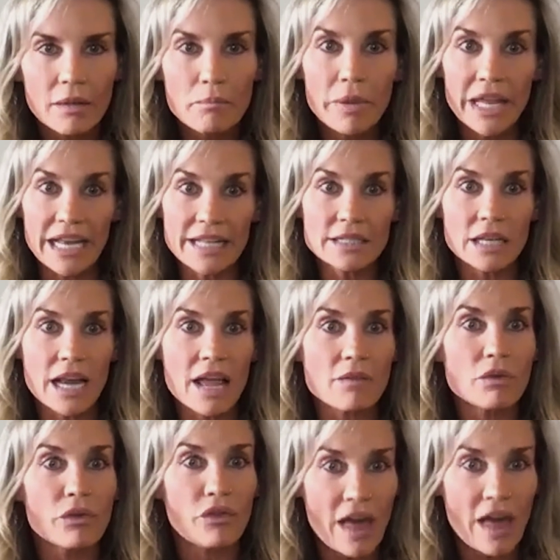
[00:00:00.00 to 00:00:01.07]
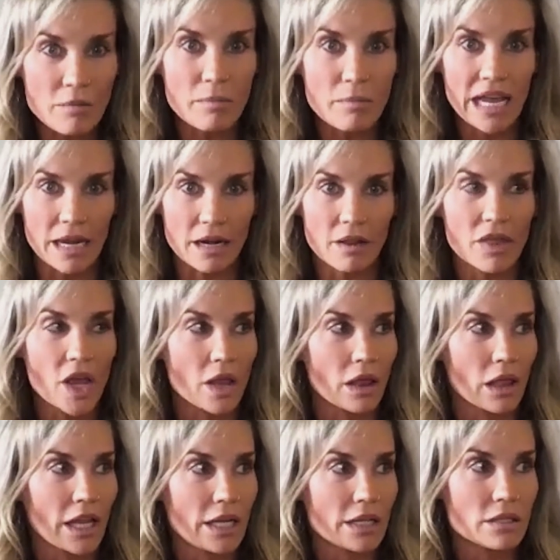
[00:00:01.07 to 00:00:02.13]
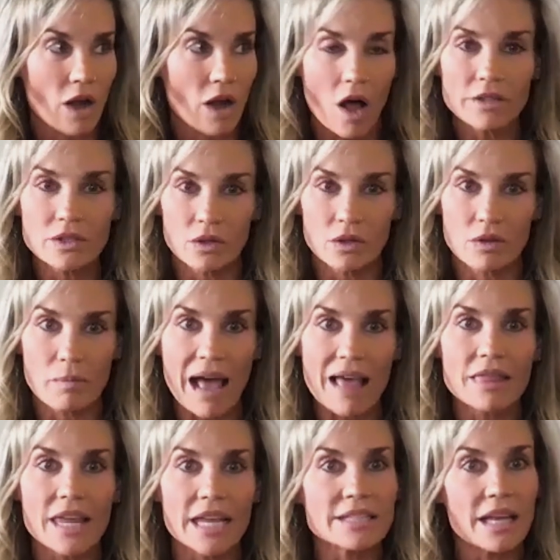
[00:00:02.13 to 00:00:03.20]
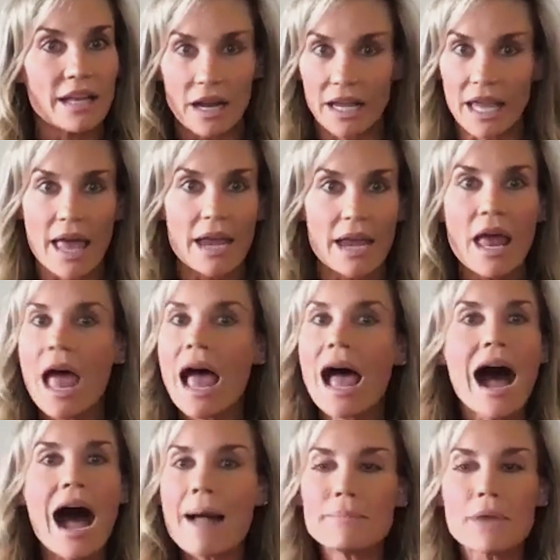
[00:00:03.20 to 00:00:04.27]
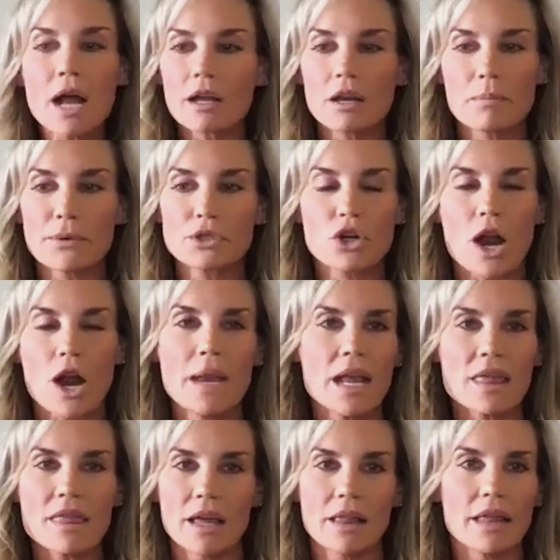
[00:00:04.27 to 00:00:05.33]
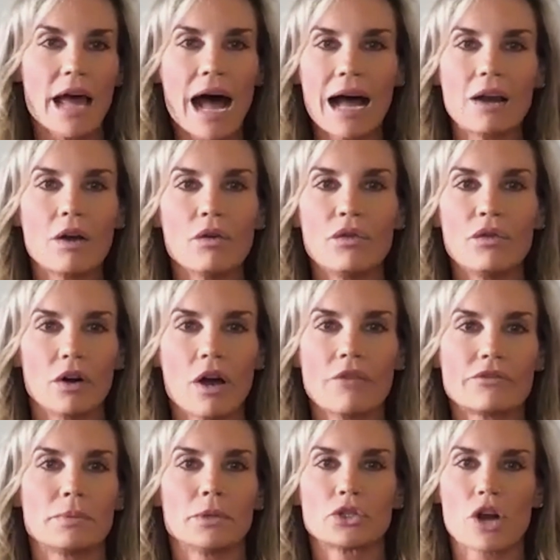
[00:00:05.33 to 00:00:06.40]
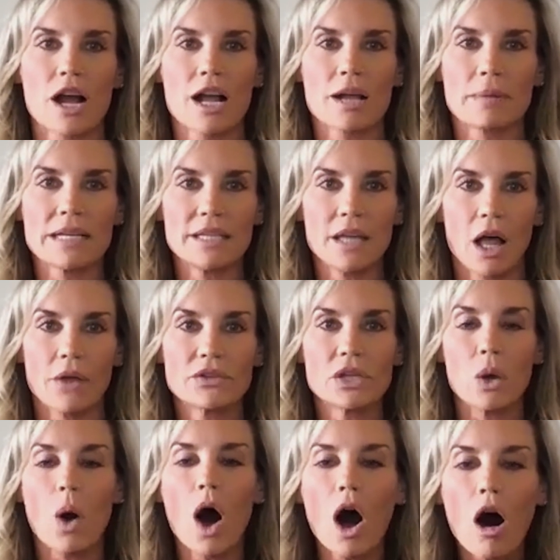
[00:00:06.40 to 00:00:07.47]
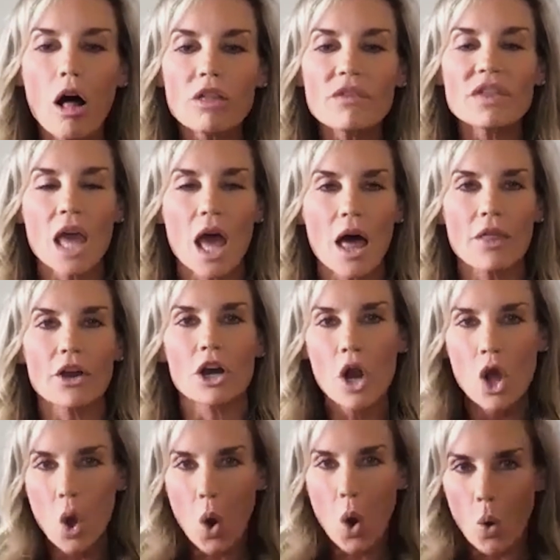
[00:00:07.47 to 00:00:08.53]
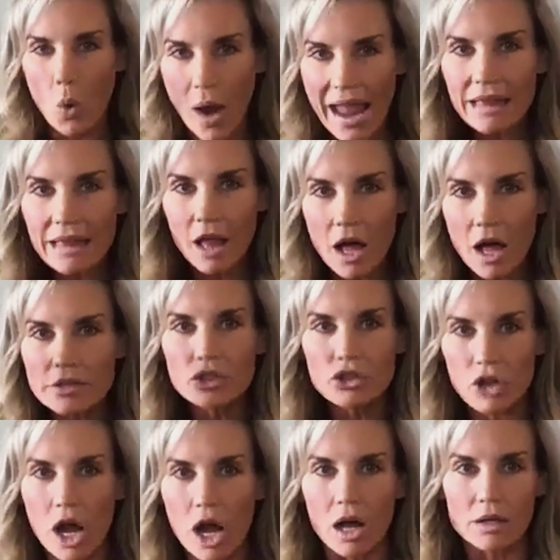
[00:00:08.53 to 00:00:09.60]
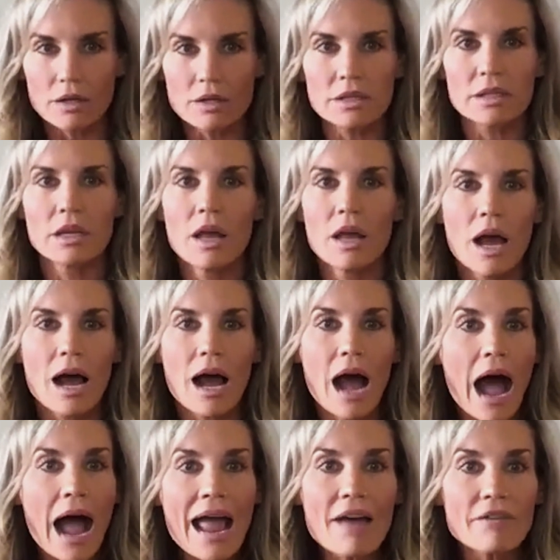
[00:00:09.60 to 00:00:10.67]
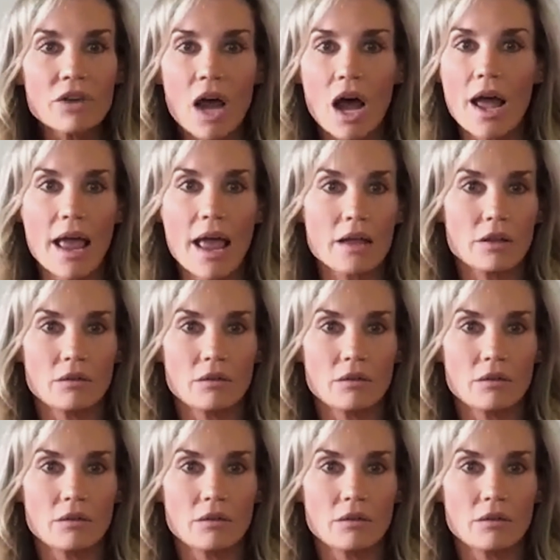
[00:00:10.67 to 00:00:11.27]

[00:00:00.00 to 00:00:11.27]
But it's an amphetamine that leads to all sorts of bad things. And again, I'm not going to prescribe anything that I don't feel comfortable trying myself. So all of the other weight loss drugs, I have not